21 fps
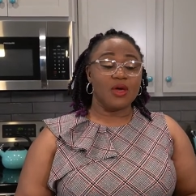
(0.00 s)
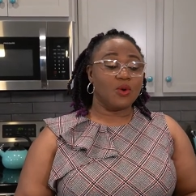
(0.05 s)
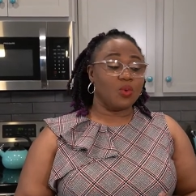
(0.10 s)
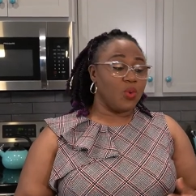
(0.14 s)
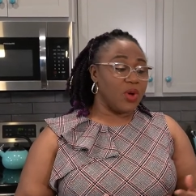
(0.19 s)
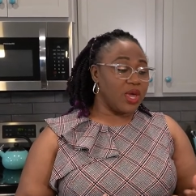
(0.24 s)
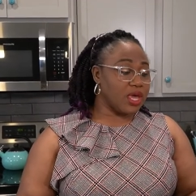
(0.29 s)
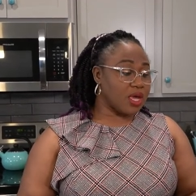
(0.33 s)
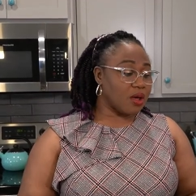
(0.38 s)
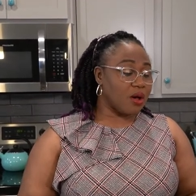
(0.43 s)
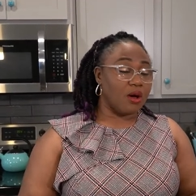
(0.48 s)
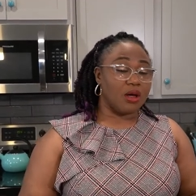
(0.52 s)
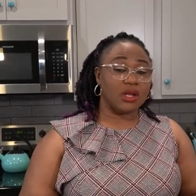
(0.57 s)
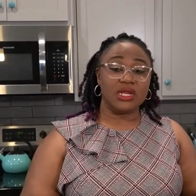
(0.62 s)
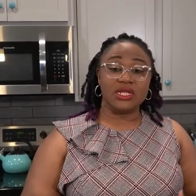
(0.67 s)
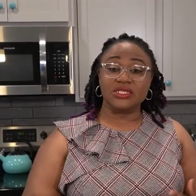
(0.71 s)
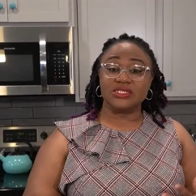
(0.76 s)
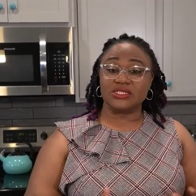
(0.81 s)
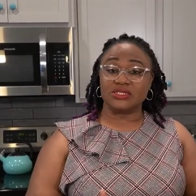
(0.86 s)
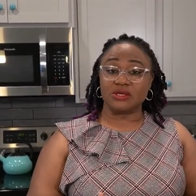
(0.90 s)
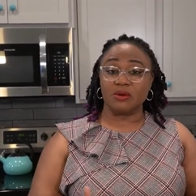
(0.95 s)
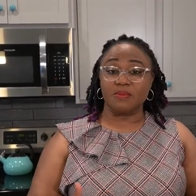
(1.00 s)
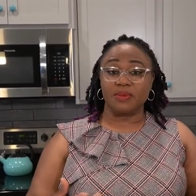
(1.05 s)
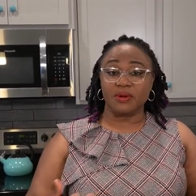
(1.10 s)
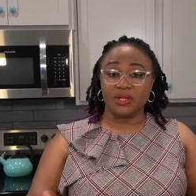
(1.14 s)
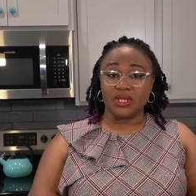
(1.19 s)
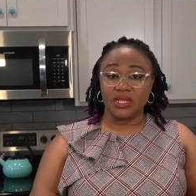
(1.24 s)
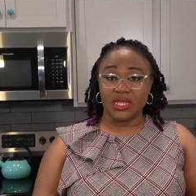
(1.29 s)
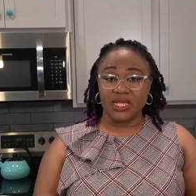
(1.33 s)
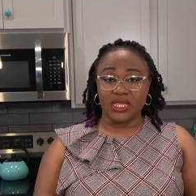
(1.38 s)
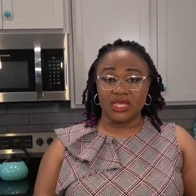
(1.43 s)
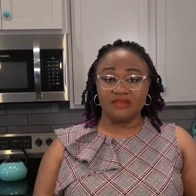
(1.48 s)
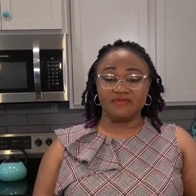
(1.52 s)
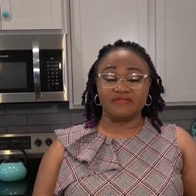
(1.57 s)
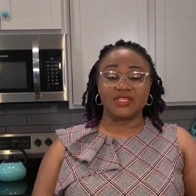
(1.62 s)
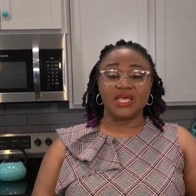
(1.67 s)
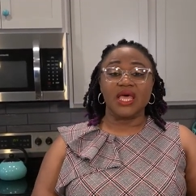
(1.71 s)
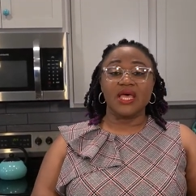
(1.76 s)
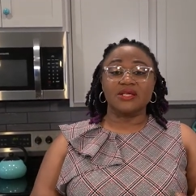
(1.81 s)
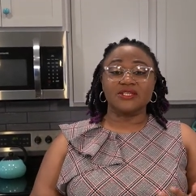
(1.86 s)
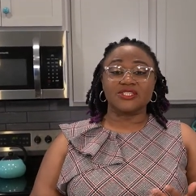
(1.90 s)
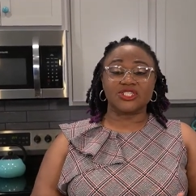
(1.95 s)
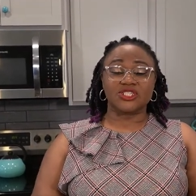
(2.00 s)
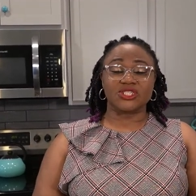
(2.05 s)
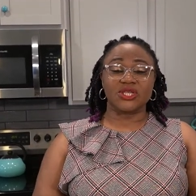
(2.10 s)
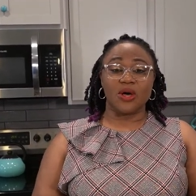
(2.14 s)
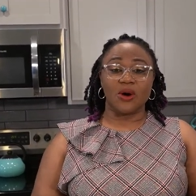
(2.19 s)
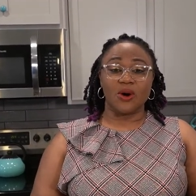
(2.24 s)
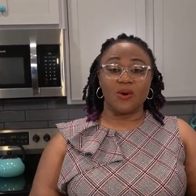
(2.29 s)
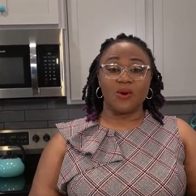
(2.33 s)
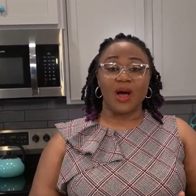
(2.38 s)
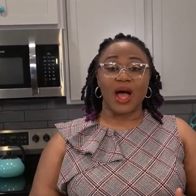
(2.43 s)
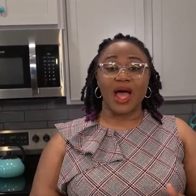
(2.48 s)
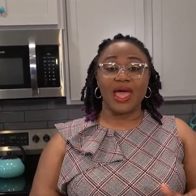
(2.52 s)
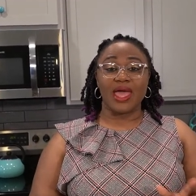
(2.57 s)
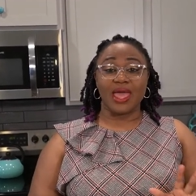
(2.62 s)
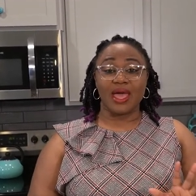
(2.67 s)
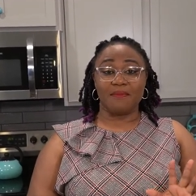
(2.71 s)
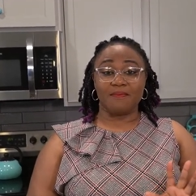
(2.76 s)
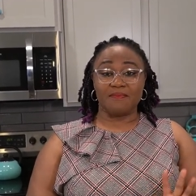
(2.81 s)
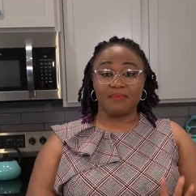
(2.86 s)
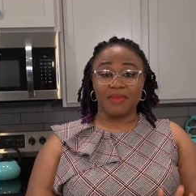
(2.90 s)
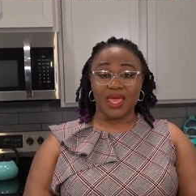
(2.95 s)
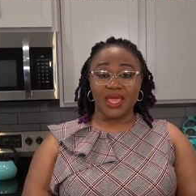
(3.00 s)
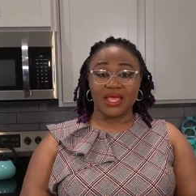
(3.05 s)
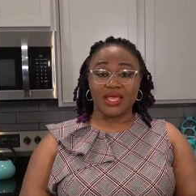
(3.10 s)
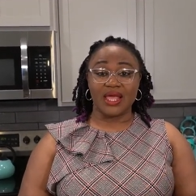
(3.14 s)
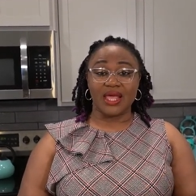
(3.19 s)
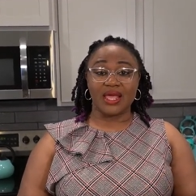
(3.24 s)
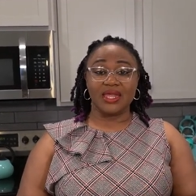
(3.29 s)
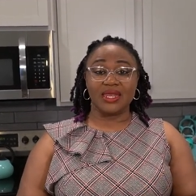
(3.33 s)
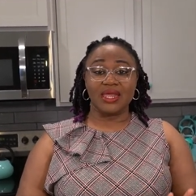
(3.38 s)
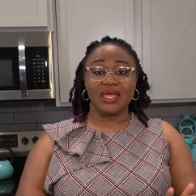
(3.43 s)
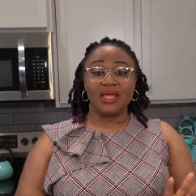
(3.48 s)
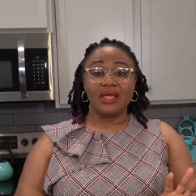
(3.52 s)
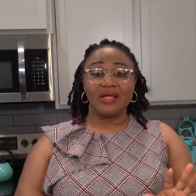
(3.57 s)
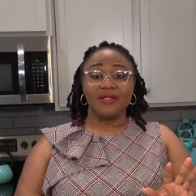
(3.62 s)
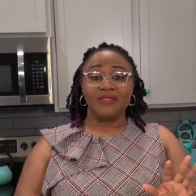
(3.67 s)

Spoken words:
We call it Zobo leaves. So I am making